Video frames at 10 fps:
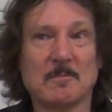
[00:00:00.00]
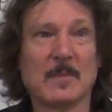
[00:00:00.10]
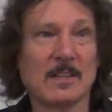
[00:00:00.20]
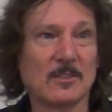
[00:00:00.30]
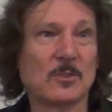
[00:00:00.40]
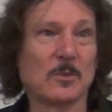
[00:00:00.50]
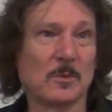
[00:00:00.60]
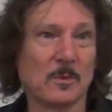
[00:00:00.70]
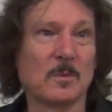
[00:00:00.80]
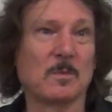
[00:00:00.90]
might
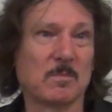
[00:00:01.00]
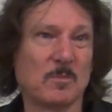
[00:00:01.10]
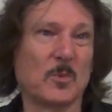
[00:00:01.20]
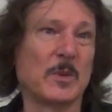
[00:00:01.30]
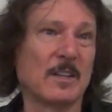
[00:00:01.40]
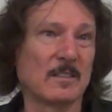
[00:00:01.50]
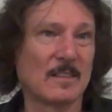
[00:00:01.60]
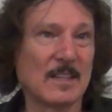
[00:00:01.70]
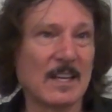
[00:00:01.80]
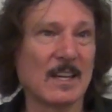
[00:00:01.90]
do
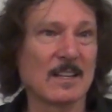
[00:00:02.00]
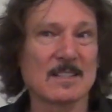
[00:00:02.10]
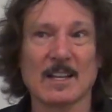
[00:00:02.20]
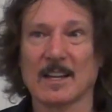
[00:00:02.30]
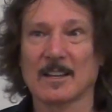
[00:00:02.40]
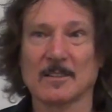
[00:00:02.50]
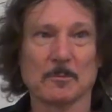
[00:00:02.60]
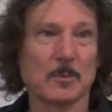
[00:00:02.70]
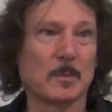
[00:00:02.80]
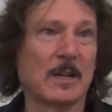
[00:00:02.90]
weird things, like
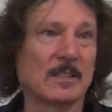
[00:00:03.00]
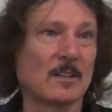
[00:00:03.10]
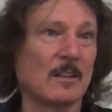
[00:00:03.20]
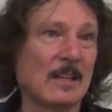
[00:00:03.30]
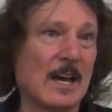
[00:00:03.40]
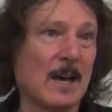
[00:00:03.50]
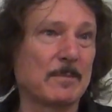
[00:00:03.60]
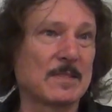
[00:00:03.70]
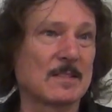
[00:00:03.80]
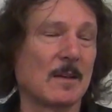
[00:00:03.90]
might
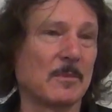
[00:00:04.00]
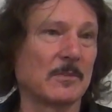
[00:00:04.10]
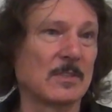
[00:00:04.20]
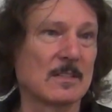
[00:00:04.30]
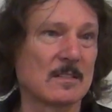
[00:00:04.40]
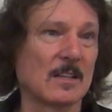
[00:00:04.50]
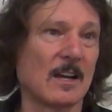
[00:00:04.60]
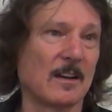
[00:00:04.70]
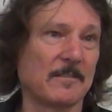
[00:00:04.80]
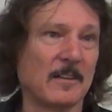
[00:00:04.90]
collapse some of the
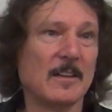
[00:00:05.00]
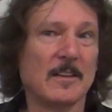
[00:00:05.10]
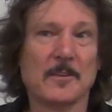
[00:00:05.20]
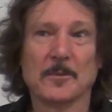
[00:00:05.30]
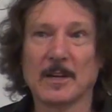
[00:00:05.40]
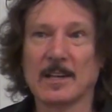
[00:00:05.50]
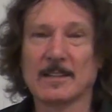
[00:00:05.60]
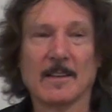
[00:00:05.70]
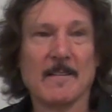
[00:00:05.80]
stuff, right?